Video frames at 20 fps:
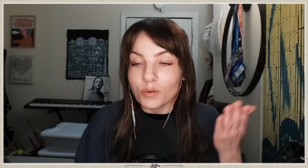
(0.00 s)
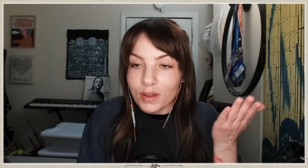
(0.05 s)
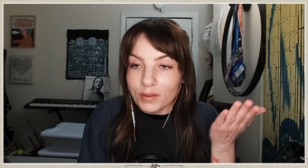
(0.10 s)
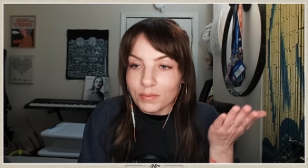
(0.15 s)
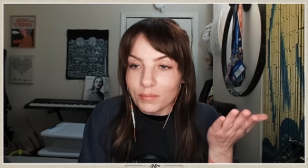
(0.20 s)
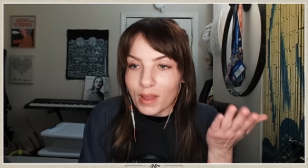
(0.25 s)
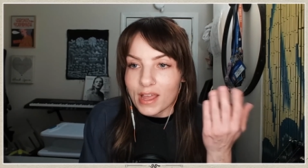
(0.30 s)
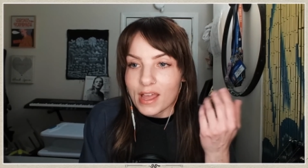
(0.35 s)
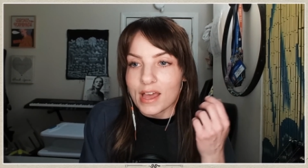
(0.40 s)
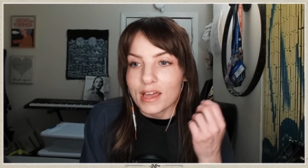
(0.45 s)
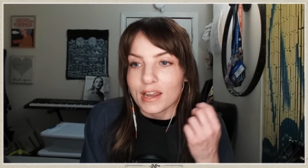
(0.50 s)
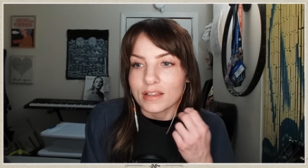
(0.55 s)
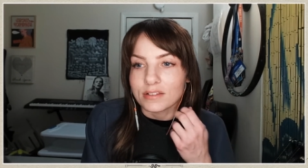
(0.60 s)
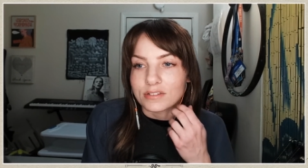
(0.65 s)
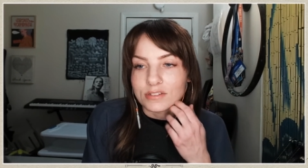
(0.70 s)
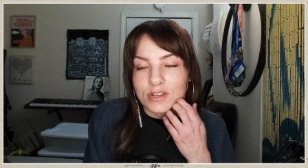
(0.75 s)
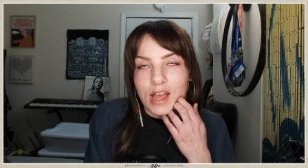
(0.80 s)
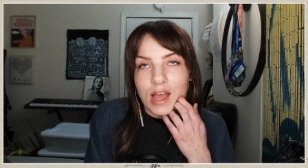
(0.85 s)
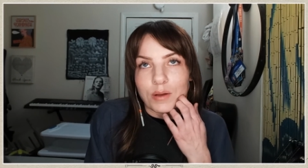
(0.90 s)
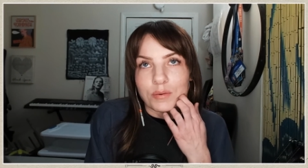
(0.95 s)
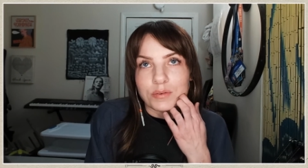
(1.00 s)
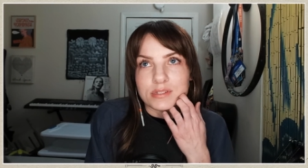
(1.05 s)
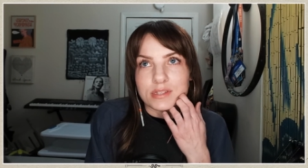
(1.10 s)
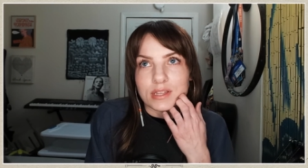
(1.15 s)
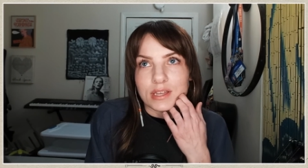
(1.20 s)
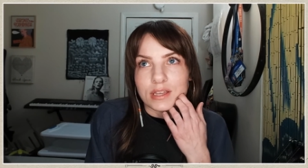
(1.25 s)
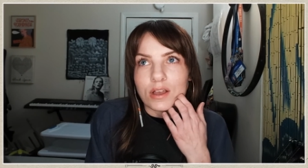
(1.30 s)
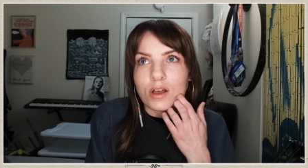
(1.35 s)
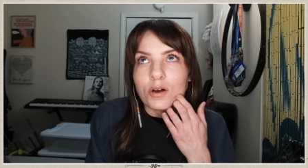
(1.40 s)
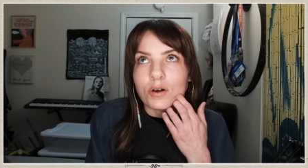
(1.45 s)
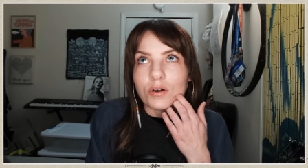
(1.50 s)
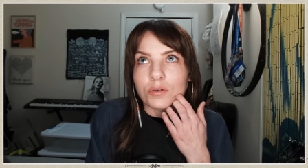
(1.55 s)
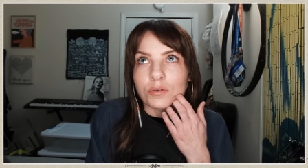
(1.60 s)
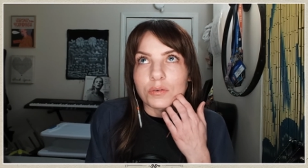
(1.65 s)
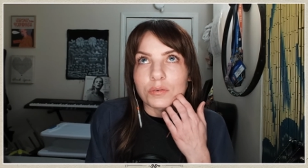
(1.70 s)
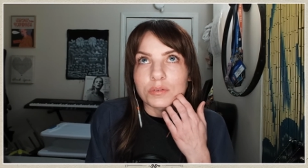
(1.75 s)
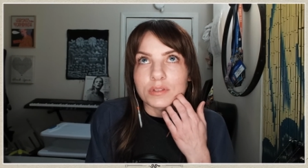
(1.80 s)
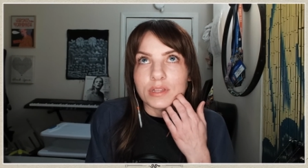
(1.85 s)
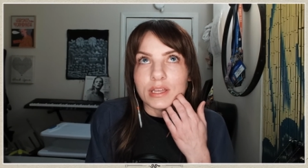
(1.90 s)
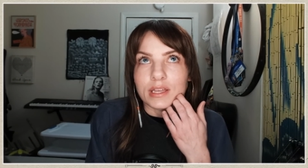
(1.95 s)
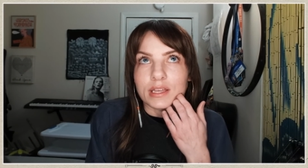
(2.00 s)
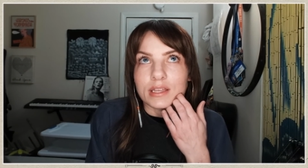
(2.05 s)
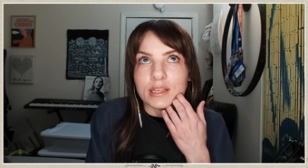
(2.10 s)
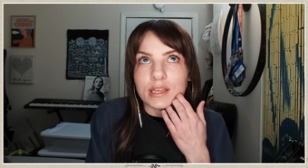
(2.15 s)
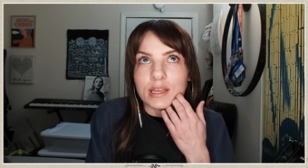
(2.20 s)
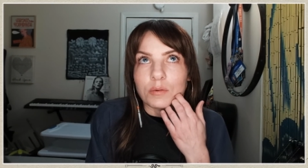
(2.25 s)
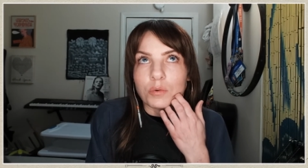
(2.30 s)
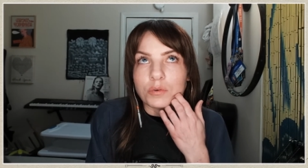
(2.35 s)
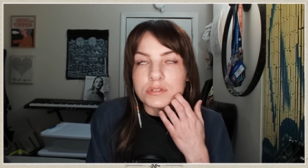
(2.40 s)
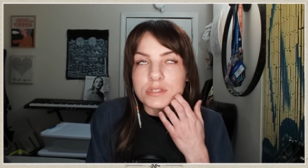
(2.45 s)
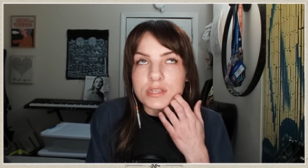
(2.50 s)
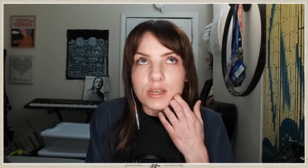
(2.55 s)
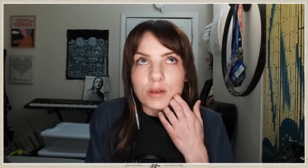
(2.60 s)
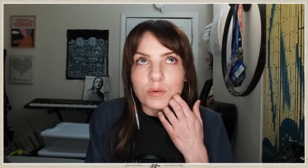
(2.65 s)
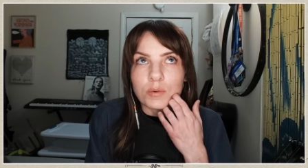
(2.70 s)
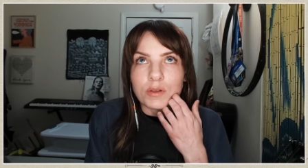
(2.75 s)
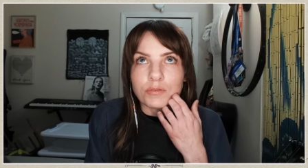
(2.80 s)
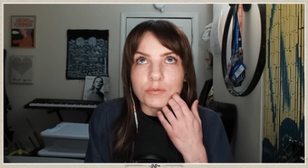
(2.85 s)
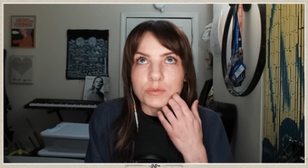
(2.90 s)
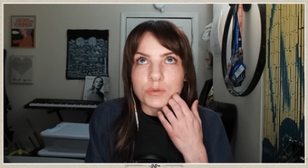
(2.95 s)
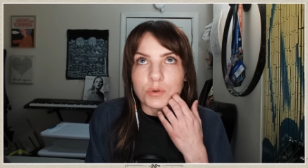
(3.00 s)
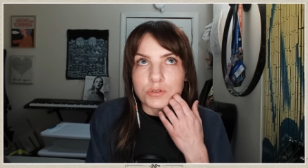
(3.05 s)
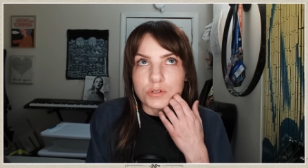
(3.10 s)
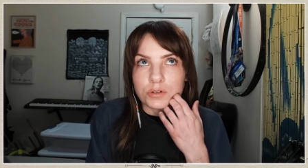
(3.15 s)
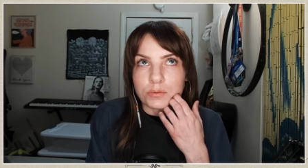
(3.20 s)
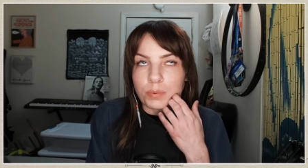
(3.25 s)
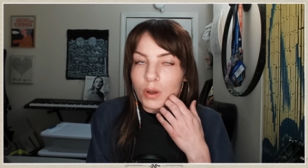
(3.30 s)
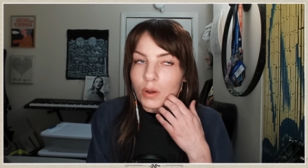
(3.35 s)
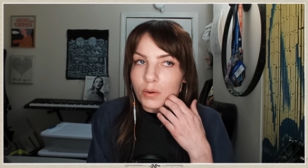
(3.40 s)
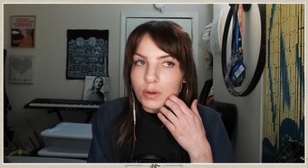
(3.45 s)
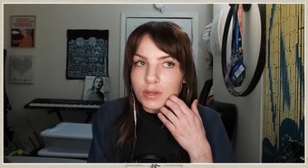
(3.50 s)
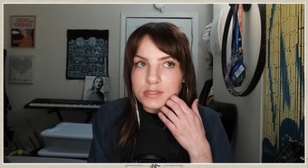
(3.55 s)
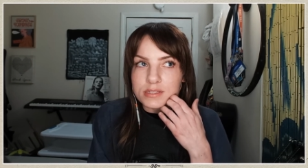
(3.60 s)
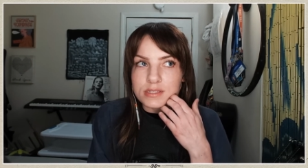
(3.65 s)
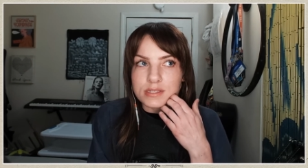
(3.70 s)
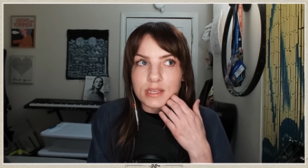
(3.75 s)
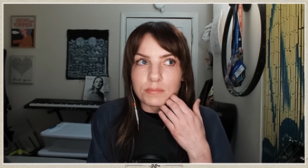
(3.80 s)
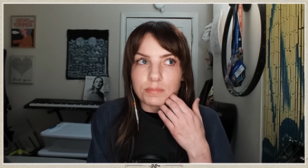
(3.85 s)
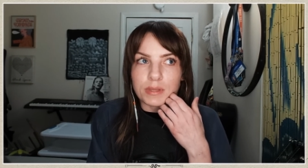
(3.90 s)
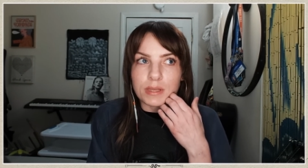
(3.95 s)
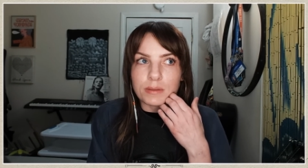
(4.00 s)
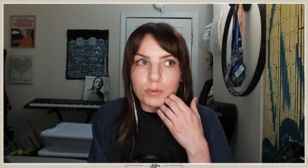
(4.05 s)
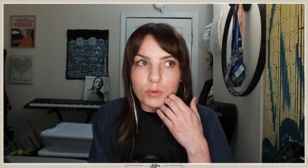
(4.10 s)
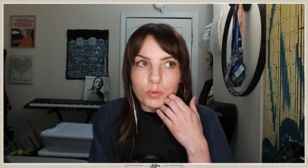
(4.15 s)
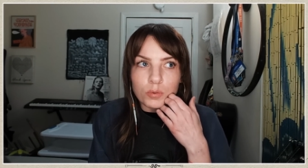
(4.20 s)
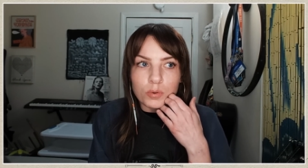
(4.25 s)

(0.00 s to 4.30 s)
in my head, I was like, oh, like it won't take away from Tortured Poets. Like people